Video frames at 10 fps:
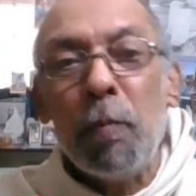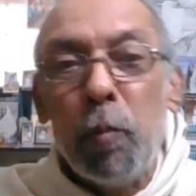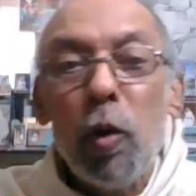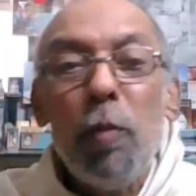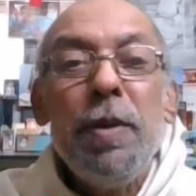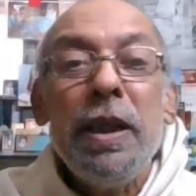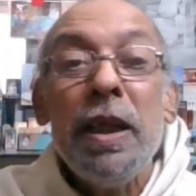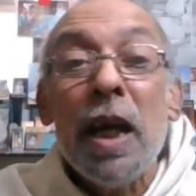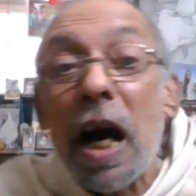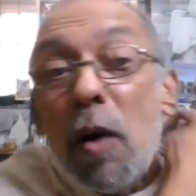pull
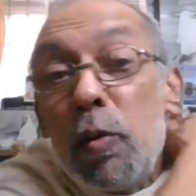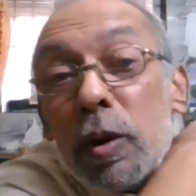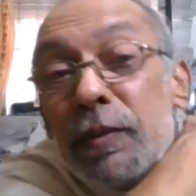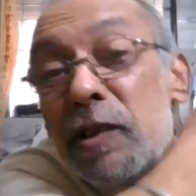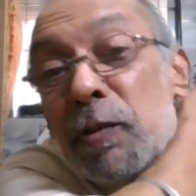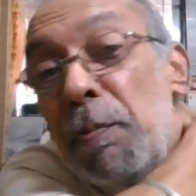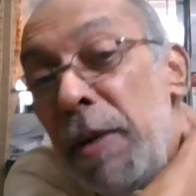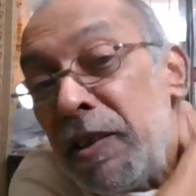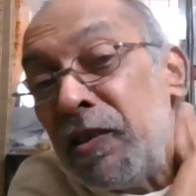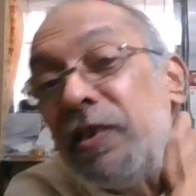me out of this
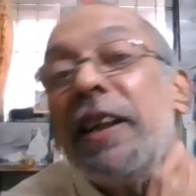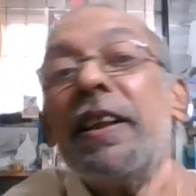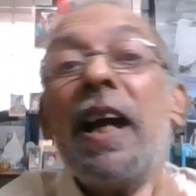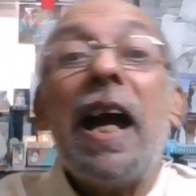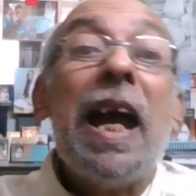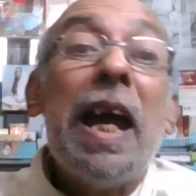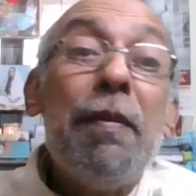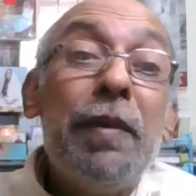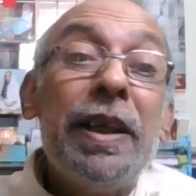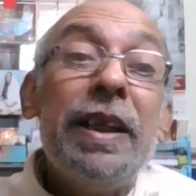mess that I
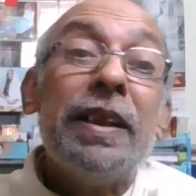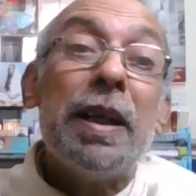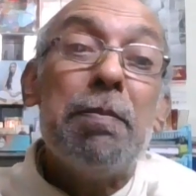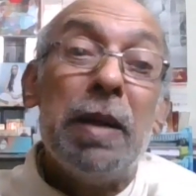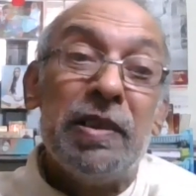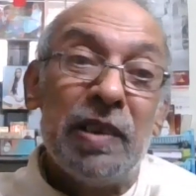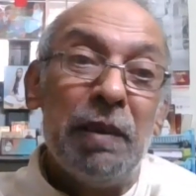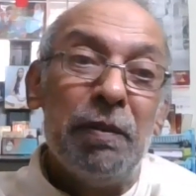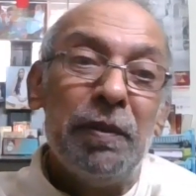have created myself.